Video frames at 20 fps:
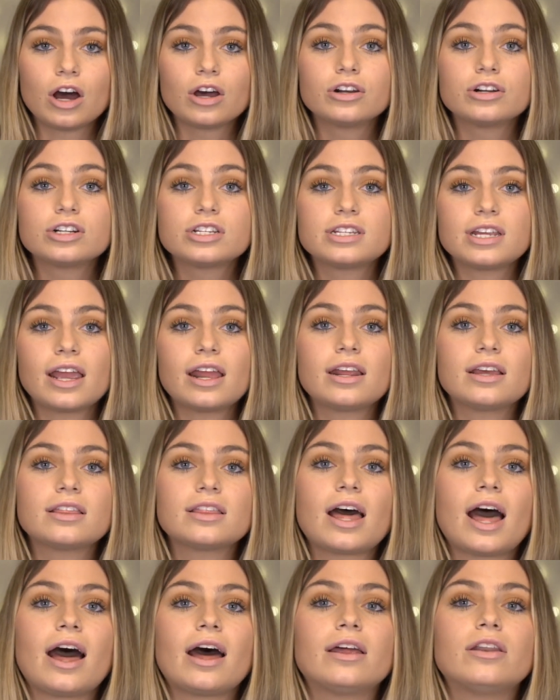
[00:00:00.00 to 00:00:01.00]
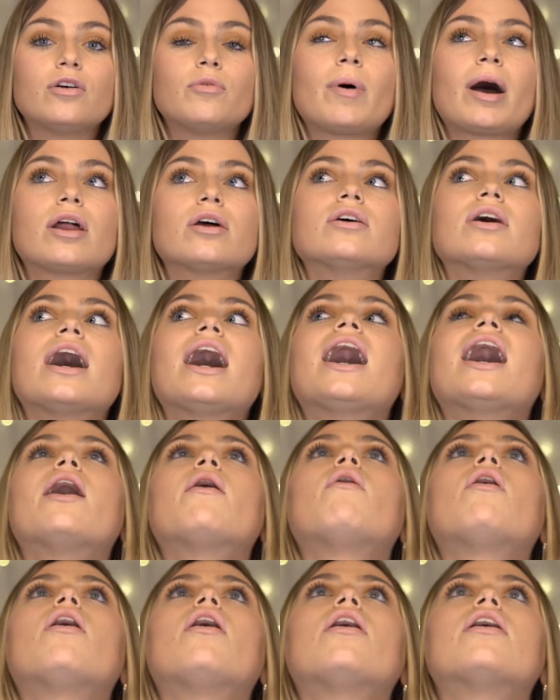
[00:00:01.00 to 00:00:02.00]
understanding that no matter
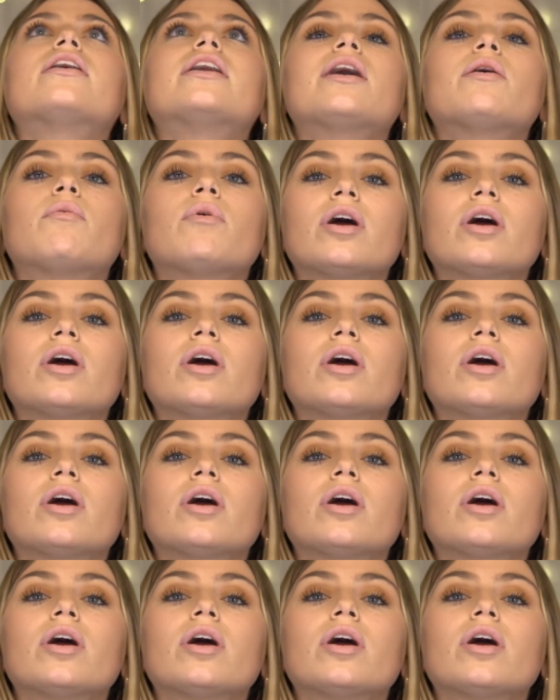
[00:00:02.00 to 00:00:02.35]
how hard I